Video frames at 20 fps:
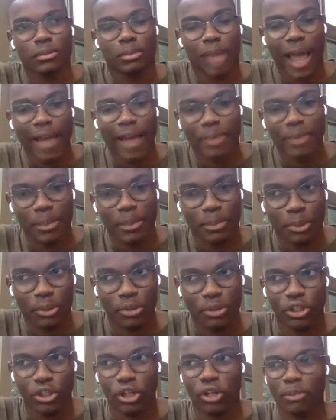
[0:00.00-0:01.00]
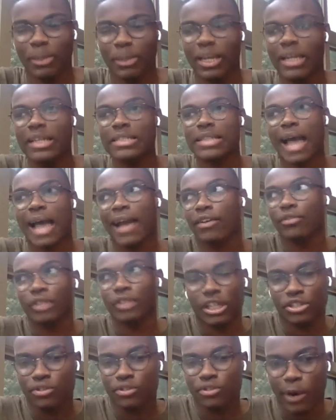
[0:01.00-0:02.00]
Black people, you know what I mean? Because I don't
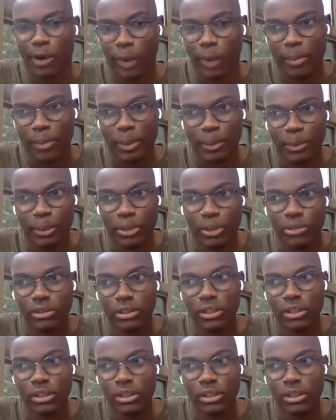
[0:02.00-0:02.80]
really interact with white people,